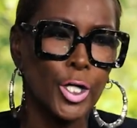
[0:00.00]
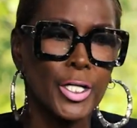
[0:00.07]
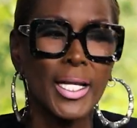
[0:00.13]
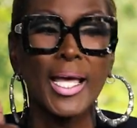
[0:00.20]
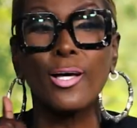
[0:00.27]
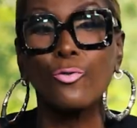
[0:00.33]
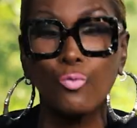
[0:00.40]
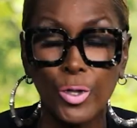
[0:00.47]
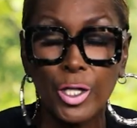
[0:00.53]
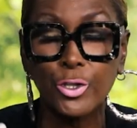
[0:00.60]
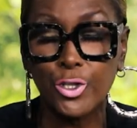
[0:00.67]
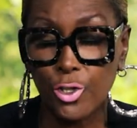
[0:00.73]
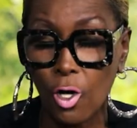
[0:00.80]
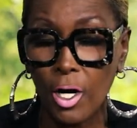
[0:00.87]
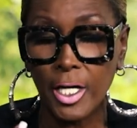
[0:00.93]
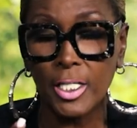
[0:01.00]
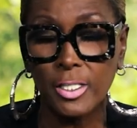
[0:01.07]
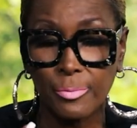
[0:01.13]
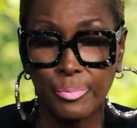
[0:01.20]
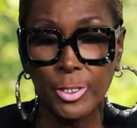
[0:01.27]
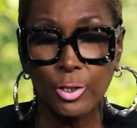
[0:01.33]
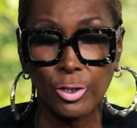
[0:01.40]
are now, we are starting
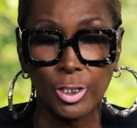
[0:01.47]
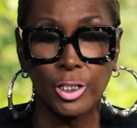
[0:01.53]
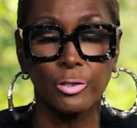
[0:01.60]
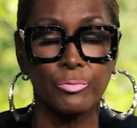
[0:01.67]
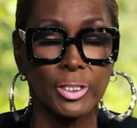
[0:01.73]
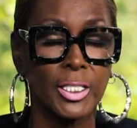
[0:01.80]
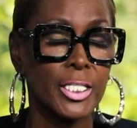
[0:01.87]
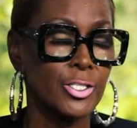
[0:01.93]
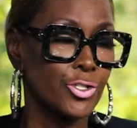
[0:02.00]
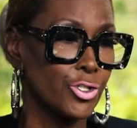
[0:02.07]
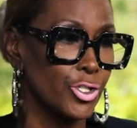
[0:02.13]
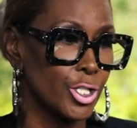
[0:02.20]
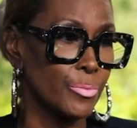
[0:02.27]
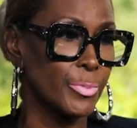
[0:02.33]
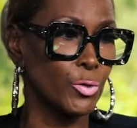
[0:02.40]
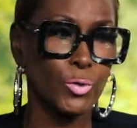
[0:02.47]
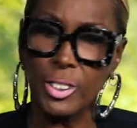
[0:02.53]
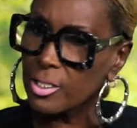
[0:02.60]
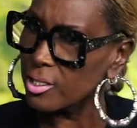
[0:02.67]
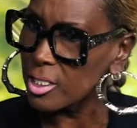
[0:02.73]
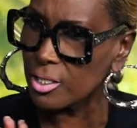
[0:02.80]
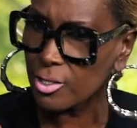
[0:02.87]
to build a good relationship. It
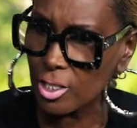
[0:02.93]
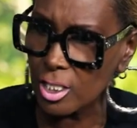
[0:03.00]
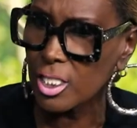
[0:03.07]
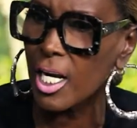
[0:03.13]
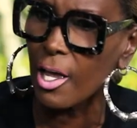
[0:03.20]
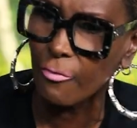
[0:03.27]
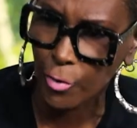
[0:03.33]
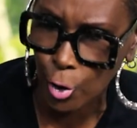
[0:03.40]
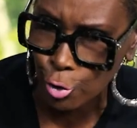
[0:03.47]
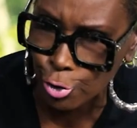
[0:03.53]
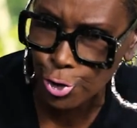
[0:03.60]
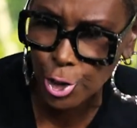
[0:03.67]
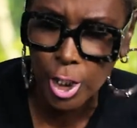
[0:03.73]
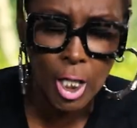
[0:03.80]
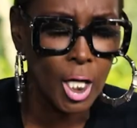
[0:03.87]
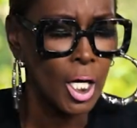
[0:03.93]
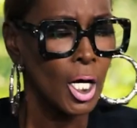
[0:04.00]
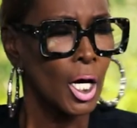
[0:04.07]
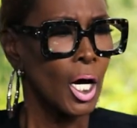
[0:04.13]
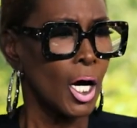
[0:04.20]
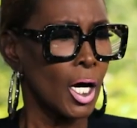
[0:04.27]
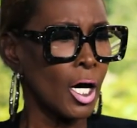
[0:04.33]
wasn't as good at first.
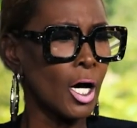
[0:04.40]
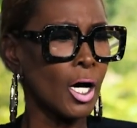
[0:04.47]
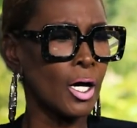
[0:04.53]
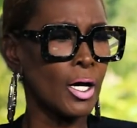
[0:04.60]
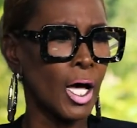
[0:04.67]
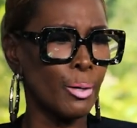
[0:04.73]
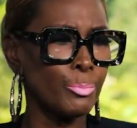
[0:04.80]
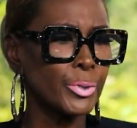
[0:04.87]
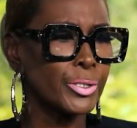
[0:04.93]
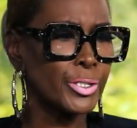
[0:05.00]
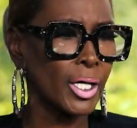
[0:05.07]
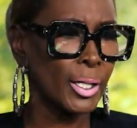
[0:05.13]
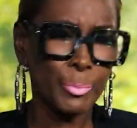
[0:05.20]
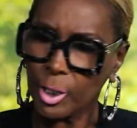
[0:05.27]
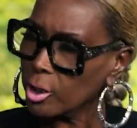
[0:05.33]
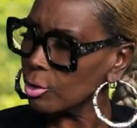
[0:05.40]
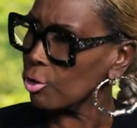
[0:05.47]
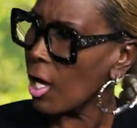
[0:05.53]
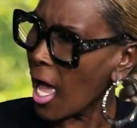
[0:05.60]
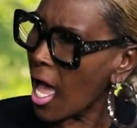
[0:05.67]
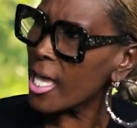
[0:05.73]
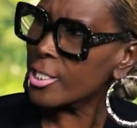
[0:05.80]
I'm a little
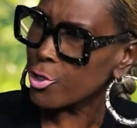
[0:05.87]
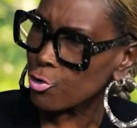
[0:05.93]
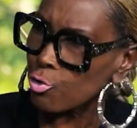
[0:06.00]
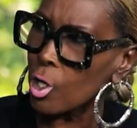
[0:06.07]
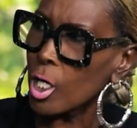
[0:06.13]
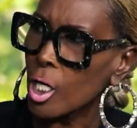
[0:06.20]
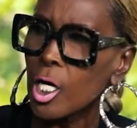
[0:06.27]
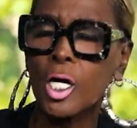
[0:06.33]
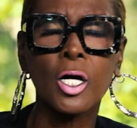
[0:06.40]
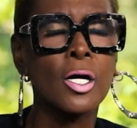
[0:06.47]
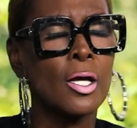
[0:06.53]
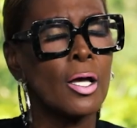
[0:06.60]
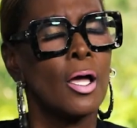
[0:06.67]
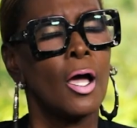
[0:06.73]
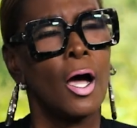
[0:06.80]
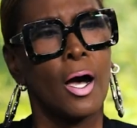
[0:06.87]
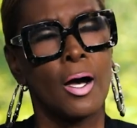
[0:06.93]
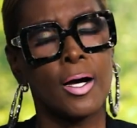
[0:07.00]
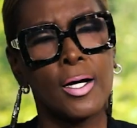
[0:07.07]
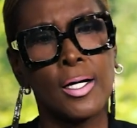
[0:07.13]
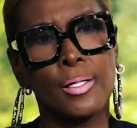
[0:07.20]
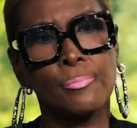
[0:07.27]
high strung,
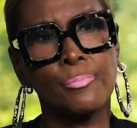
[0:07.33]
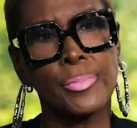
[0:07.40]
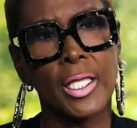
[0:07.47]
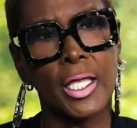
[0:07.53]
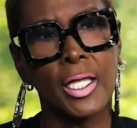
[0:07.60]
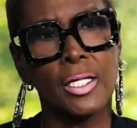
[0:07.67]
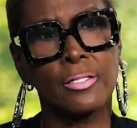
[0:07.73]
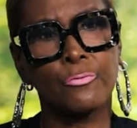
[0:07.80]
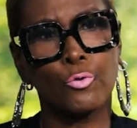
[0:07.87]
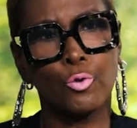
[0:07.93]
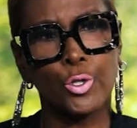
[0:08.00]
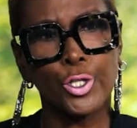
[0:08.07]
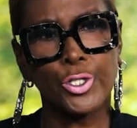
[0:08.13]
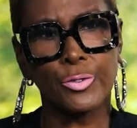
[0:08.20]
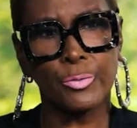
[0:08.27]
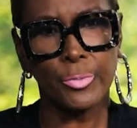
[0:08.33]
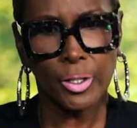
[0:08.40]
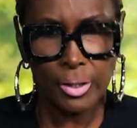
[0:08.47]
and of course,